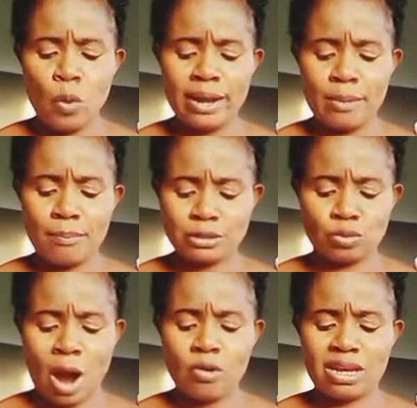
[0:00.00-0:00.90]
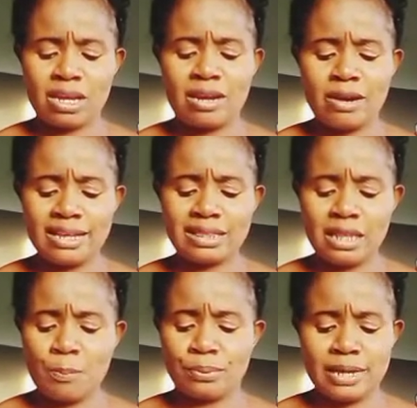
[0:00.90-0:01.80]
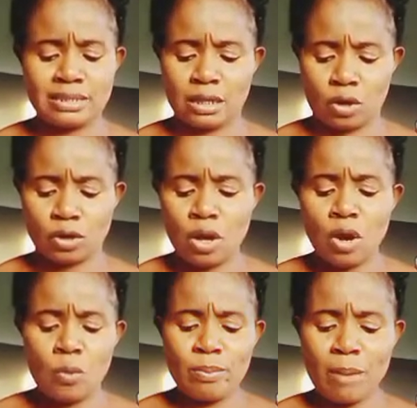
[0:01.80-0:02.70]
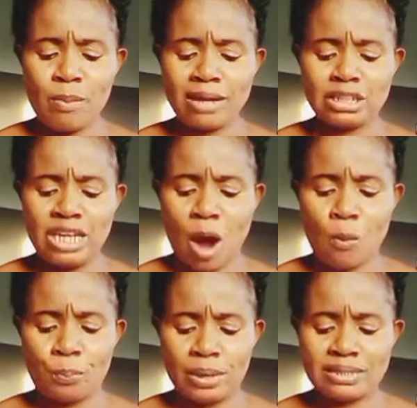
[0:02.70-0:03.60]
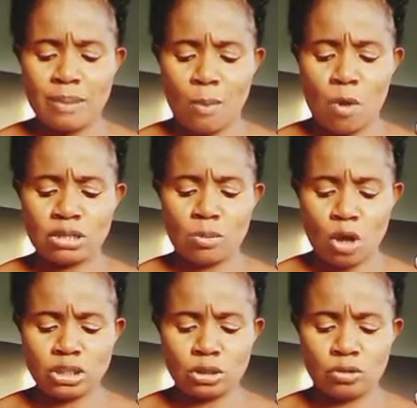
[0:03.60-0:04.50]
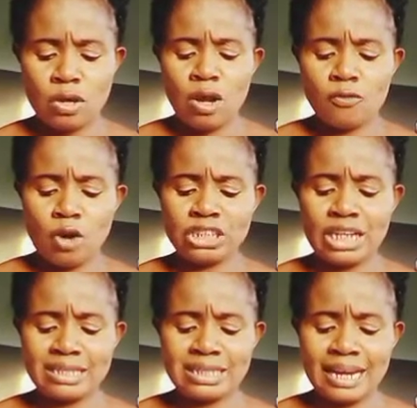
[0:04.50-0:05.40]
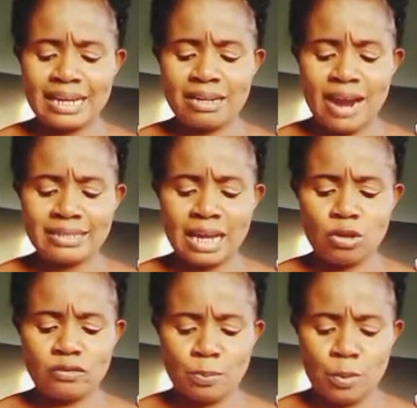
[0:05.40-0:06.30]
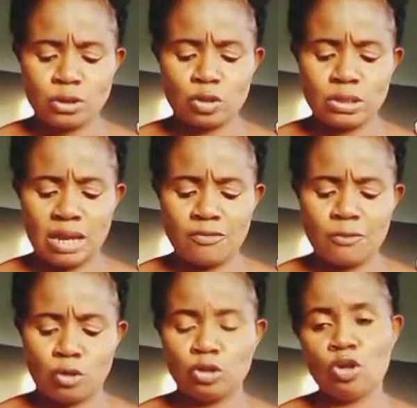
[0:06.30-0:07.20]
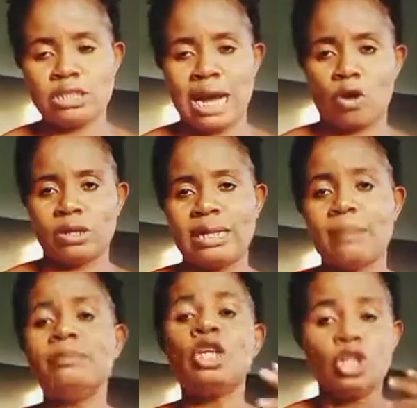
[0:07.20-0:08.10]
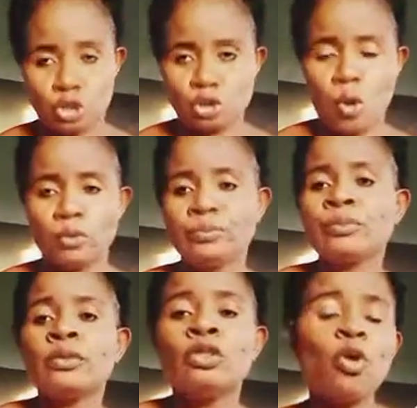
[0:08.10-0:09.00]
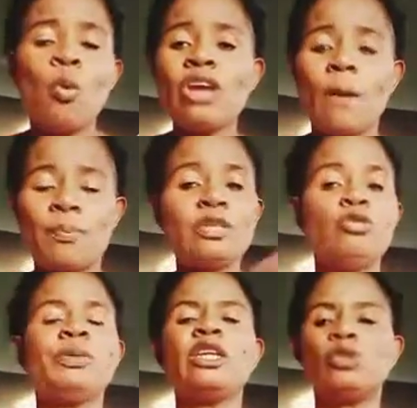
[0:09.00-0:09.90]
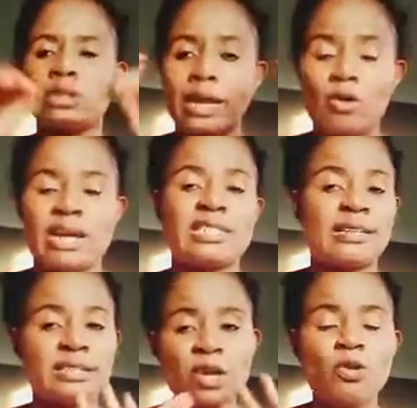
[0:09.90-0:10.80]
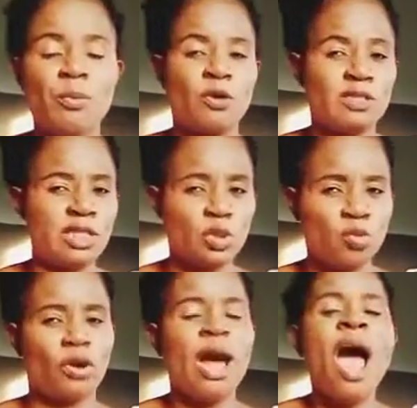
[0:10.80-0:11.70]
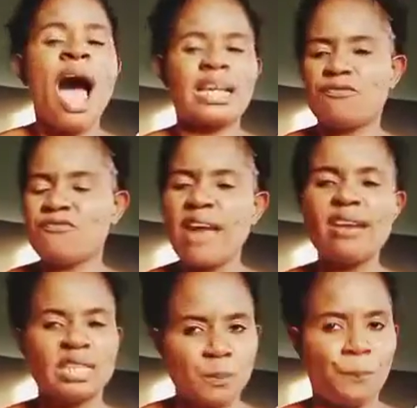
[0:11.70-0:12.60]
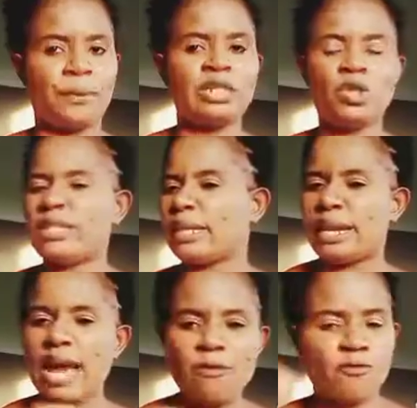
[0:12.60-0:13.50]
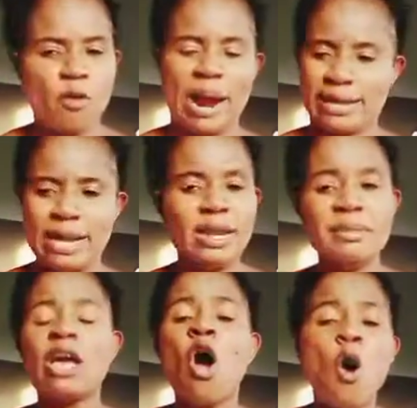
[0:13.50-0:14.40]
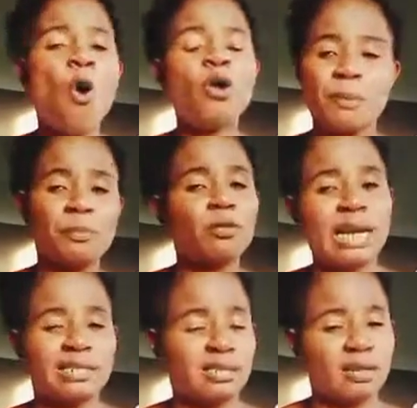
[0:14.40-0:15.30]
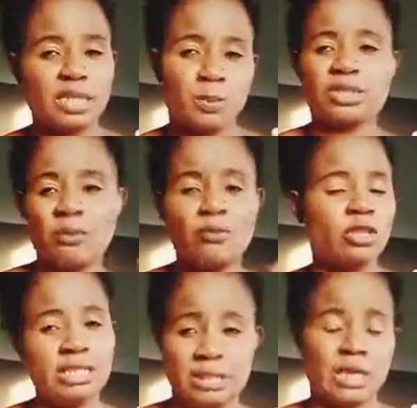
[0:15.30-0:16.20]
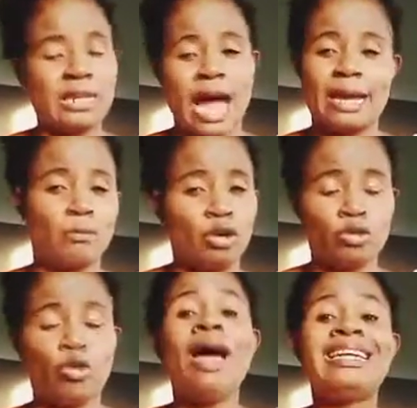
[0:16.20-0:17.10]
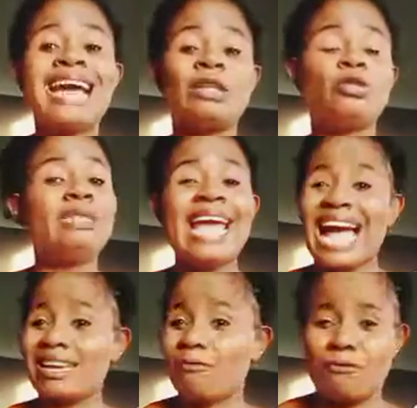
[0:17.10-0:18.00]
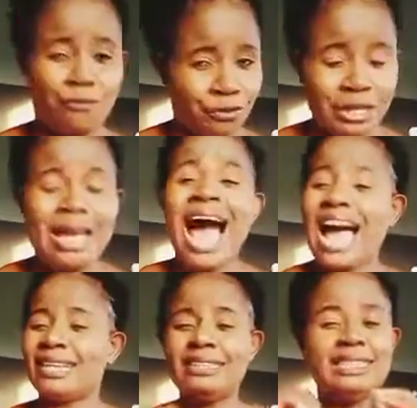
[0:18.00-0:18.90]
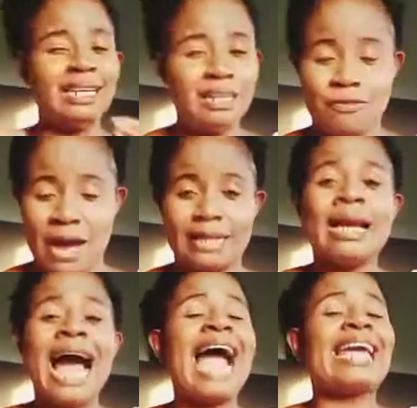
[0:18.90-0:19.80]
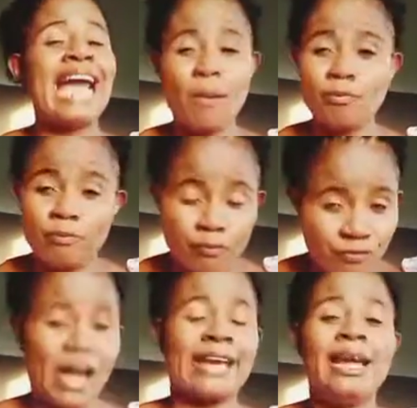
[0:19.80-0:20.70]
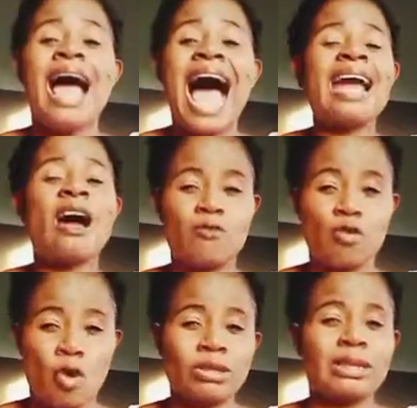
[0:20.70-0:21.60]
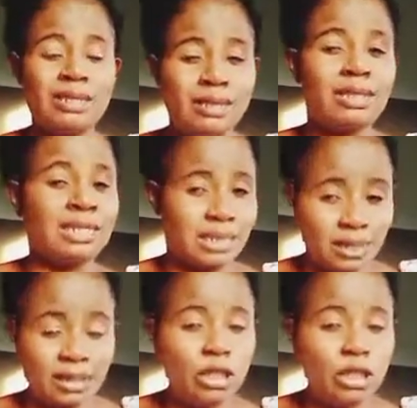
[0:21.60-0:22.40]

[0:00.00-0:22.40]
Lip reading: with a mantle. I will greatly praise the Lord with my mouth. Yea, I will praise him among the multitude. For he shall stand at the right hand of the post to save him from those that condemn his soul. So when you have prayed, you begin to thank God. I say, thank you, because this word has found expression in the life of all my enemies, all the people that is responsible for this thing I am going through, that today I am free. I am delivered. I am fine. I have gotten this